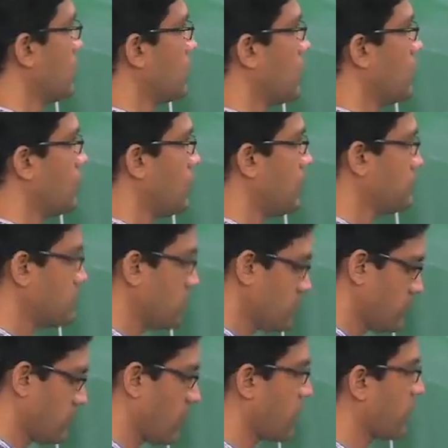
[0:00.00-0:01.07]
Now observe
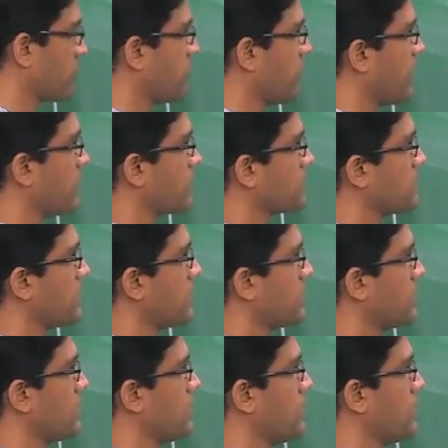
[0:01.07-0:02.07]
the following fact, that